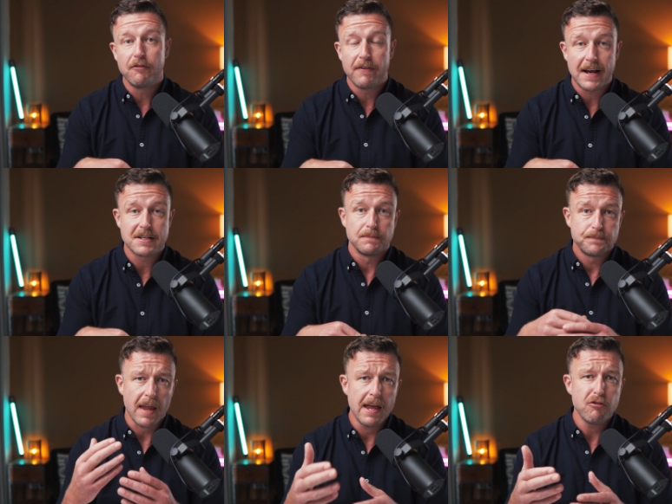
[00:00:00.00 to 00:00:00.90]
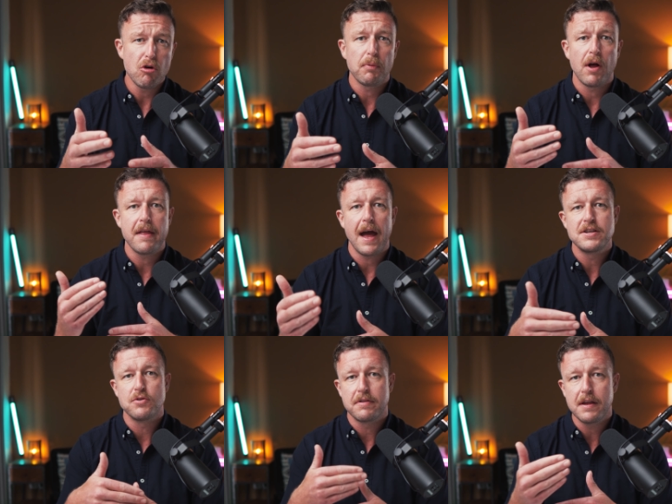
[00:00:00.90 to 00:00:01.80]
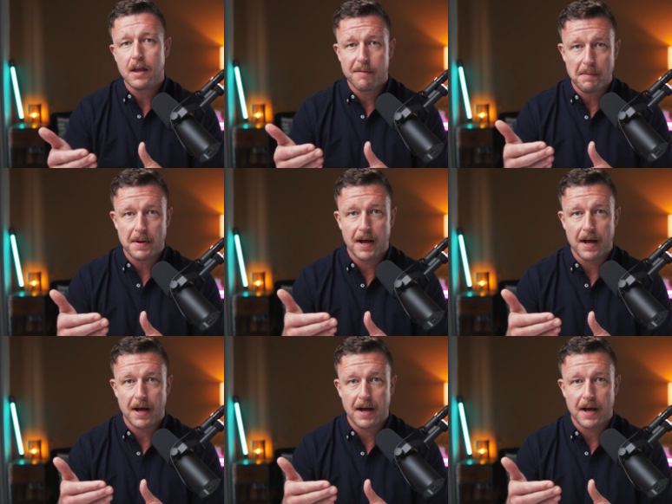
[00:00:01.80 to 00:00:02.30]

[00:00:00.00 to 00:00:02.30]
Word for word: in fact, if you apply that as you're thinking about